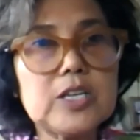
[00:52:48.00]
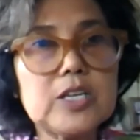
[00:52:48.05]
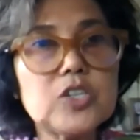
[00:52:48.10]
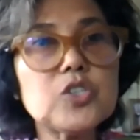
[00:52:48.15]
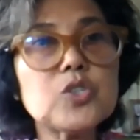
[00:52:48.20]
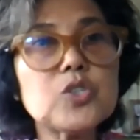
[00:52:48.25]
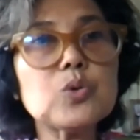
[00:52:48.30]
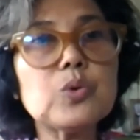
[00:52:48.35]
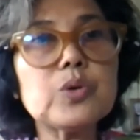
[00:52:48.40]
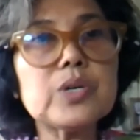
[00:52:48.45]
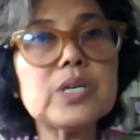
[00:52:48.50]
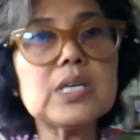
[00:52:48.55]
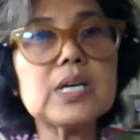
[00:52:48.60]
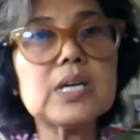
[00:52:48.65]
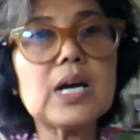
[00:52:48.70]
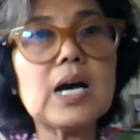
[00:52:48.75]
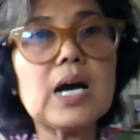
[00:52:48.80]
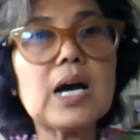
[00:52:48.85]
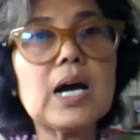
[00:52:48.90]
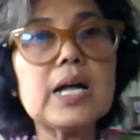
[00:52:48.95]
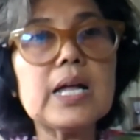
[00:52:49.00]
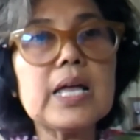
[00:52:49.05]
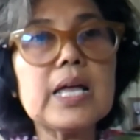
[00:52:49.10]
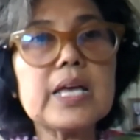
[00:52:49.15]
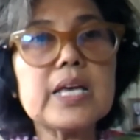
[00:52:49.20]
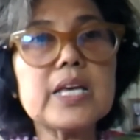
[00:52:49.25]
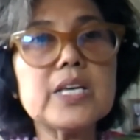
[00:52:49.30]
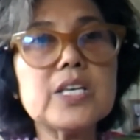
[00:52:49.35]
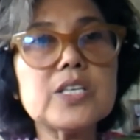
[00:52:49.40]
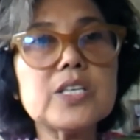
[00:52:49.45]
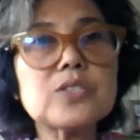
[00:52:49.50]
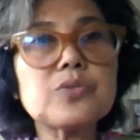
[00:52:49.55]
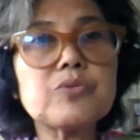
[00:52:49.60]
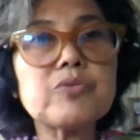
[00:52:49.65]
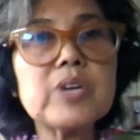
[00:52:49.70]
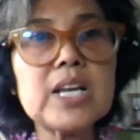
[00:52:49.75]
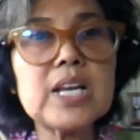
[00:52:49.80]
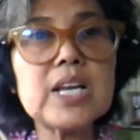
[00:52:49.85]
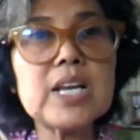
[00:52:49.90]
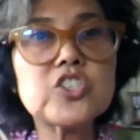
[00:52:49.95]
issue here
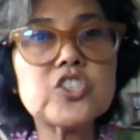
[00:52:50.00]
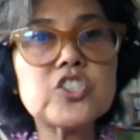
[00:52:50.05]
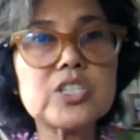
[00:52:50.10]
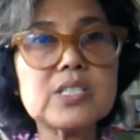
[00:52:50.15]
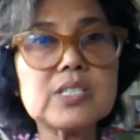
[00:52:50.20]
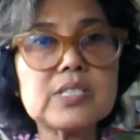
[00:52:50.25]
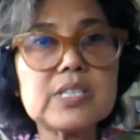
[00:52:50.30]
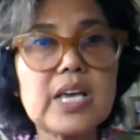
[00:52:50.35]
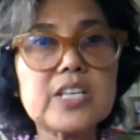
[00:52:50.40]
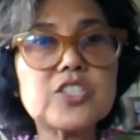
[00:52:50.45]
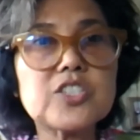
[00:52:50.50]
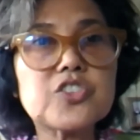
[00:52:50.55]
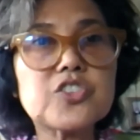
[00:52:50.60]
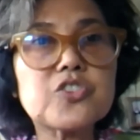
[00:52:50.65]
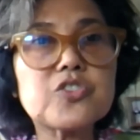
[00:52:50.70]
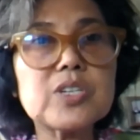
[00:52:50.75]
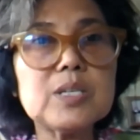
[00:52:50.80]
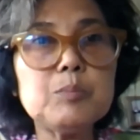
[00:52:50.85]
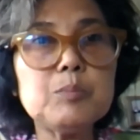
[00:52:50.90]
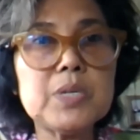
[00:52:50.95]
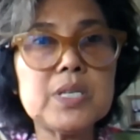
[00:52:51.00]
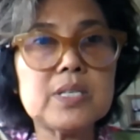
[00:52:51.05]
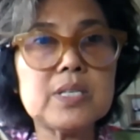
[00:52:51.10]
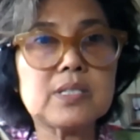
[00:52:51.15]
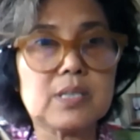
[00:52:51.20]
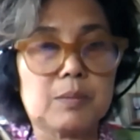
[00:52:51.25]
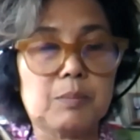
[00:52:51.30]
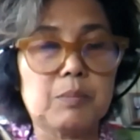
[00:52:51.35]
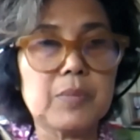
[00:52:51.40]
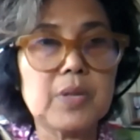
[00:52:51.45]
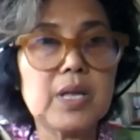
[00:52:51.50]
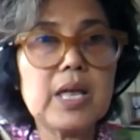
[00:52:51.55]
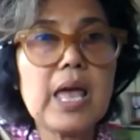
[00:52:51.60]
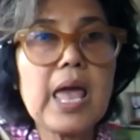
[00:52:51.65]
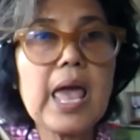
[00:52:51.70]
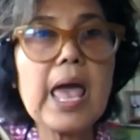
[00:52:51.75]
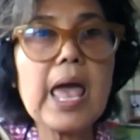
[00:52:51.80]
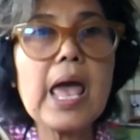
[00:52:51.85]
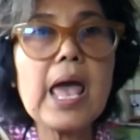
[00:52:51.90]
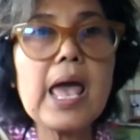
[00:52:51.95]
is religious extremism
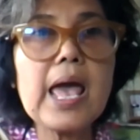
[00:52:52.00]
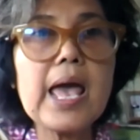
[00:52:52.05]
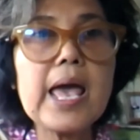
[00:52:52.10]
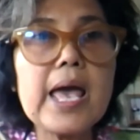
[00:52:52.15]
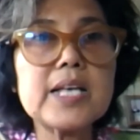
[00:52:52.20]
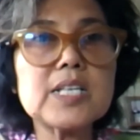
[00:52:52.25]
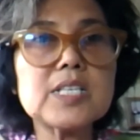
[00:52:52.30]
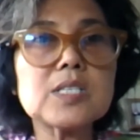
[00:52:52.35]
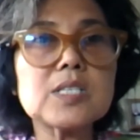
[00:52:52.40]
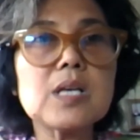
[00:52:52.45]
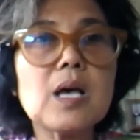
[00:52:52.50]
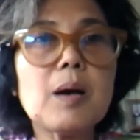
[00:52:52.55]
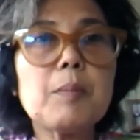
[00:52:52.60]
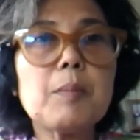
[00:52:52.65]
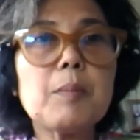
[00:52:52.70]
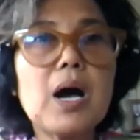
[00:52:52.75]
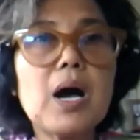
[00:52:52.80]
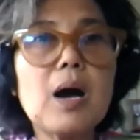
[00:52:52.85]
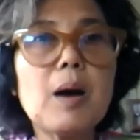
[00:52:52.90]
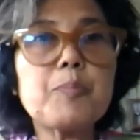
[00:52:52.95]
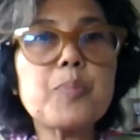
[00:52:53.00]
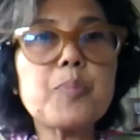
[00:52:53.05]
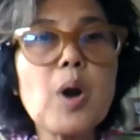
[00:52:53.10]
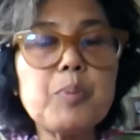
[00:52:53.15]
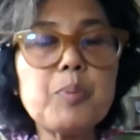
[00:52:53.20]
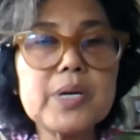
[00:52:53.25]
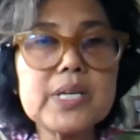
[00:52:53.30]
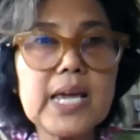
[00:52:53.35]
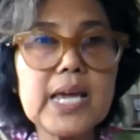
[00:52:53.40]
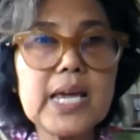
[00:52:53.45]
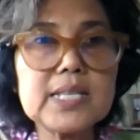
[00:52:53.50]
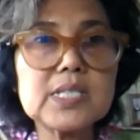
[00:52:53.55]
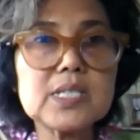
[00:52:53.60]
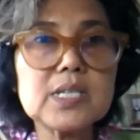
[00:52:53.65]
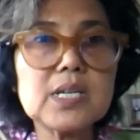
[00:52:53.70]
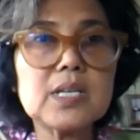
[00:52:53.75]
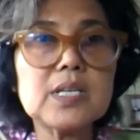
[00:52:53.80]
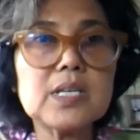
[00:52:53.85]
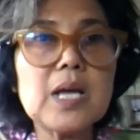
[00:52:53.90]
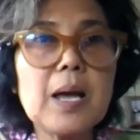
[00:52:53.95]
as
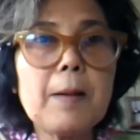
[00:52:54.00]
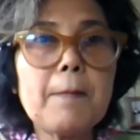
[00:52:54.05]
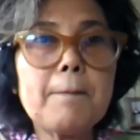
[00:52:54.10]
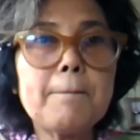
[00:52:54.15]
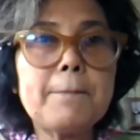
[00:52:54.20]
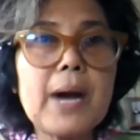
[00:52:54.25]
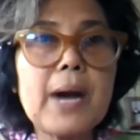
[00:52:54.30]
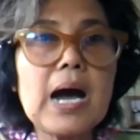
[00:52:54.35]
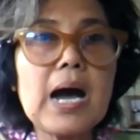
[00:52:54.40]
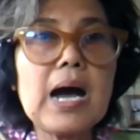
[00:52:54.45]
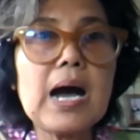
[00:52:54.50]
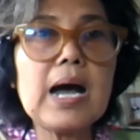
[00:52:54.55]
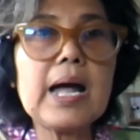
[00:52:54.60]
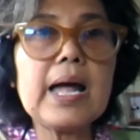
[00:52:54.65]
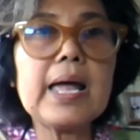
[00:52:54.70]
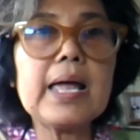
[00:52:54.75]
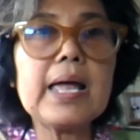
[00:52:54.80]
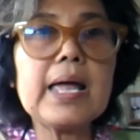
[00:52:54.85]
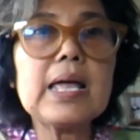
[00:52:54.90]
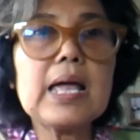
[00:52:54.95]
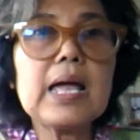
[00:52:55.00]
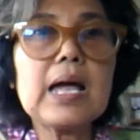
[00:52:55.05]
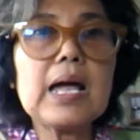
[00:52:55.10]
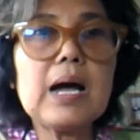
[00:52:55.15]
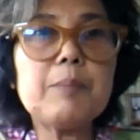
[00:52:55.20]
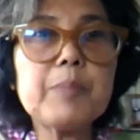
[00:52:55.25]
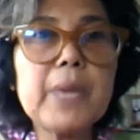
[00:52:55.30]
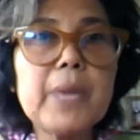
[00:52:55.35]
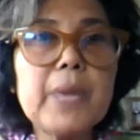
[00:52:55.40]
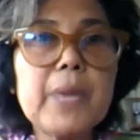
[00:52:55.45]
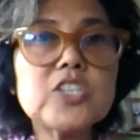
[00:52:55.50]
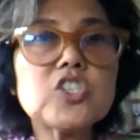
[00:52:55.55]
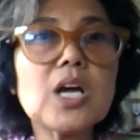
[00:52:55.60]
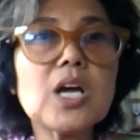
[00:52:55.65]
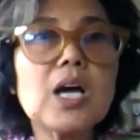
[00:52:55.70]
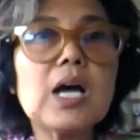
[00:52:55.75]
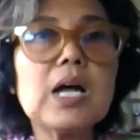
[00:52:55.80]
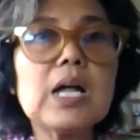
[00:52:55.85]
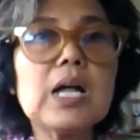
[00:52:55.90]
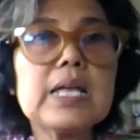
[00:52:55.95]
propagated by a
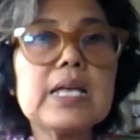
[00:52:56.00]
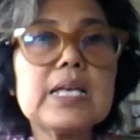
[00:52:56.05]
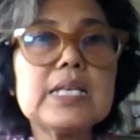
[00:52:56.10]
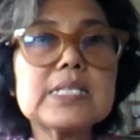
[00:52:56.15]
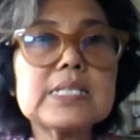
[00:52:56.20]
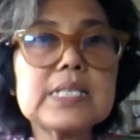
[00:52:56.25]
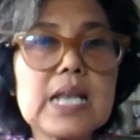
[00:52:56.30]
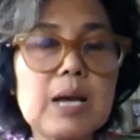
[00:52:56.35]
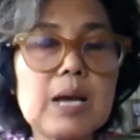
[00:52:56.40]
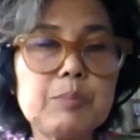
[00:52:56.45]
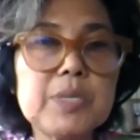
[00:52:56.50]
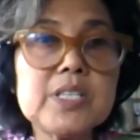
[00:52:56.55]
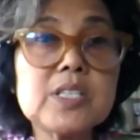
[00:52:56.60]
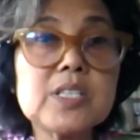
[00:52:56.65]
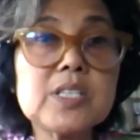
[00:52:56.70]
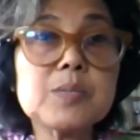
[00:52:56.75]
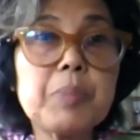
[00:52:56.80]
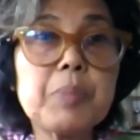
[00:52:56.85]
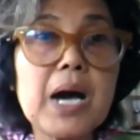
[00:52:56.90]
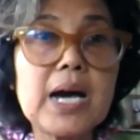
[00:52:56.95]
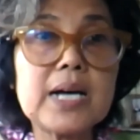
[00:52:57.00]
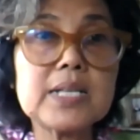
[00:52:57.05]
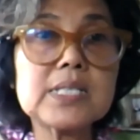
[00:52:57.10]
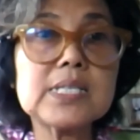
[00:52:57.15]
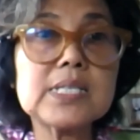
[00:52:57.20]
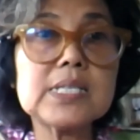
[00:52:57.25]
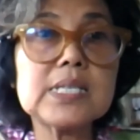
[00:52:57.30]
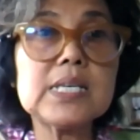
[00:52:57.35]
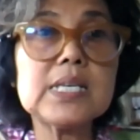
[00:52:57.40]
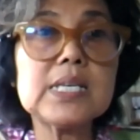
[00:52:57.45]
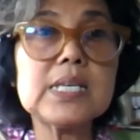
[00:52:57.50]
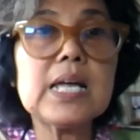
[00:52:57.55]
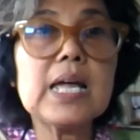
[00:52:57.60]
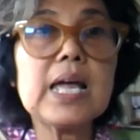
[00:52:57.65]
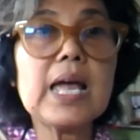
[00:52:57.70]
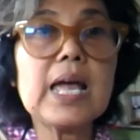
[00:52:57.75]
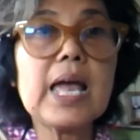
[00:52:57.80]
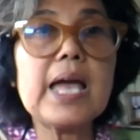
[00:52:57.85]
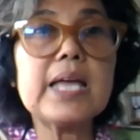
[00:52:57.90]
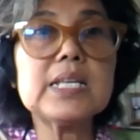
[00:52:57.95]
major Islamist party
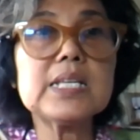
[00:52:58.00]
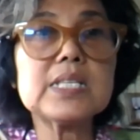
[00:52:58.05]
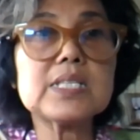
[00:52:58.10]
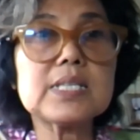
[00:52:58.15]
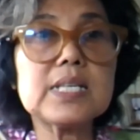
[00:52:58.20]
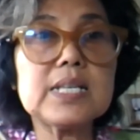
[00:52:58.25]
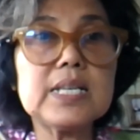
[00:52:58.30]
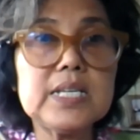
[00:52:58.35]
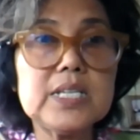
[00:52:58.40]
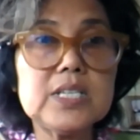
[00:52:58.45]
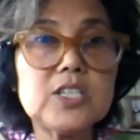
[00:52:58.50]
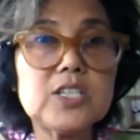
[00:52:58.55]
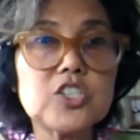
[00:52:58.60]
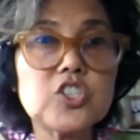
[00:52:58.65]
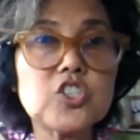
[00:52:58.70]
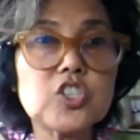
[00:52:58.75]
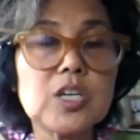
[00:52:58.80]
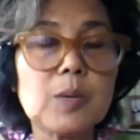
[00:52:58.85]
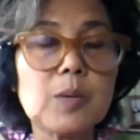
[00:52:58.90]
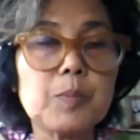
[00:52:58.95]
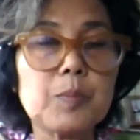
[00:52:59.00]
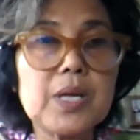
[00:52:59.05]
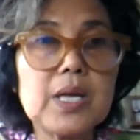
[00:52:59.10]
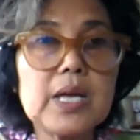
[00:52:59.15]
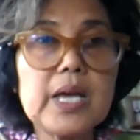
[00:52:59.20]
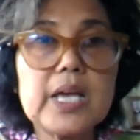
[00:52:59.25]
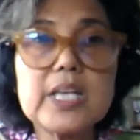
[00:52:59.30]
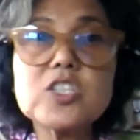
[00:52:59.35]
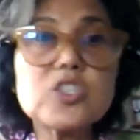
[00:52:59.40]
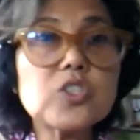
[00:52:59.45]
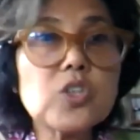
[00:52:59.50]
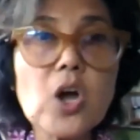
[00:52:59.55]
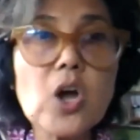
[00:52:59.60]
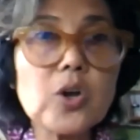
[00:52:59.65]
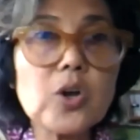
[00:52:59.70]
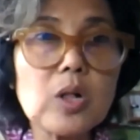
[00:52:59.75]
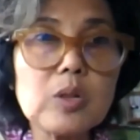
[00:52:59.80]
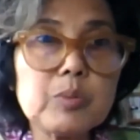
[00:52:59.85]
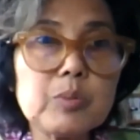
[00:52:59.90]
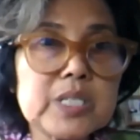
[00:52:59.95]
and its leadership. It's
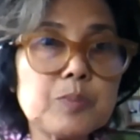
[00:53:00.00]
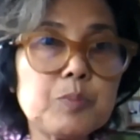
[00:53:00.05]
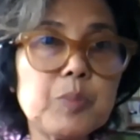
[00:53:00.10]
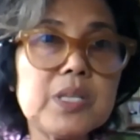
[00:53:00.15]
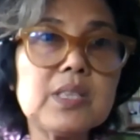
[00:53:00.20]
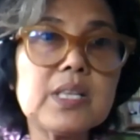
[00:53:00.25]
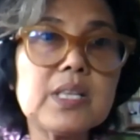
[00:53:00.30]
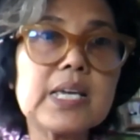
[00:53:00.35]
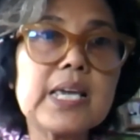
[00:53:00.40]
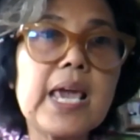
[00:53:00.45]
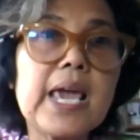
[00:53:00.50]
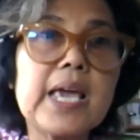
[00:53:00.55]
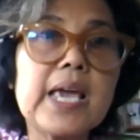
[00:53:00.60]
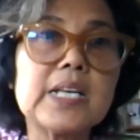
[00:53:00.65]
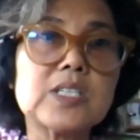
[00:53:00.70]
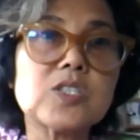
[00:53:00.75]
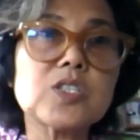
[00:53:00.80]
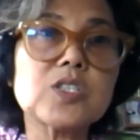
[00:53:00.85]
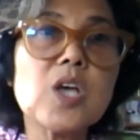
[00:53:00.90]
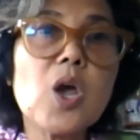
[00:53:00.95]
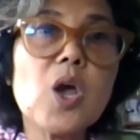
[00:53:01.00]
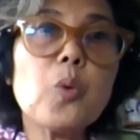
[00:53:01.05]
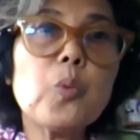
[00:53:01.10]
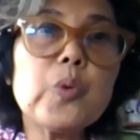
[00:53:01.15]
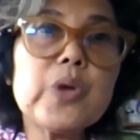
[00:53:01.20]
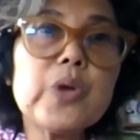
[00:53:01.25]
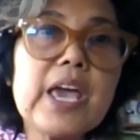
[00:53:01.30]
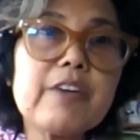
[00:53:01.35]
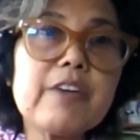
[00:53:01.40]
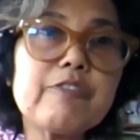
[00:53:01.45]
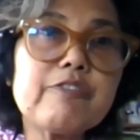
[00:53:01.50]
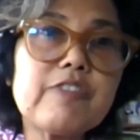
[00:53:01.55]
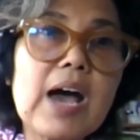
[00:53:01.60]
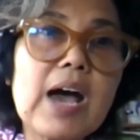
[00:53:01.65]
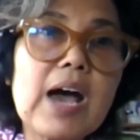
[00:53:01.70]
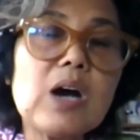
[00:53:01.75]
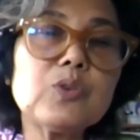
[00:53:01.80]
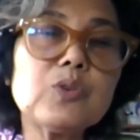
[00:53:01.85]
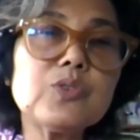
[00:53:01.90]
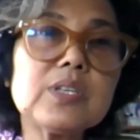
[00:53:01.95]
not always been the case. We have
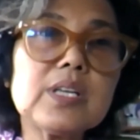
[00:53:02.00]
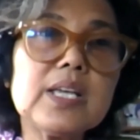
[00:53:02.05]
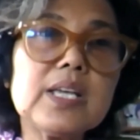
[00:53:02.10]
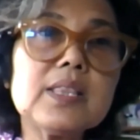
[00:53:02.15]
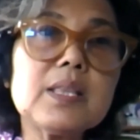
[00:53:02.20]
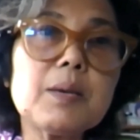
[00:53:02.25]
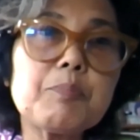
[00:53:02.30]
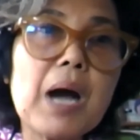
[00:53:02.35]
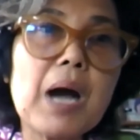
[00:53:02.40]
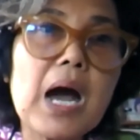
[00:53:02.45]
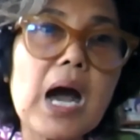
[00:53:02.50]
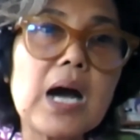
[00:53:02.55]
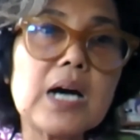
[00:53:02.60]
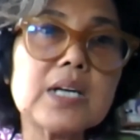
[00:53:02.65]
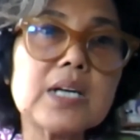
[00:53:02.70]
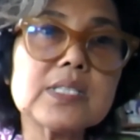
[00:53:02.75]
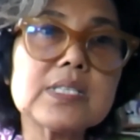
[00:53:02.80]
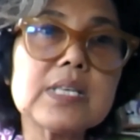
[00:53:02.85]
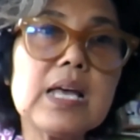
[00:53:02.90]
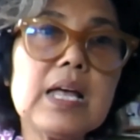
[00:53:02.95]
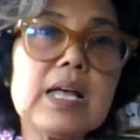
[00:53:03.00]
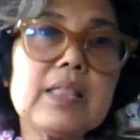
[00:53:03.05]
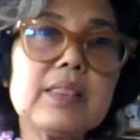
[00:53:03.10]
found in the past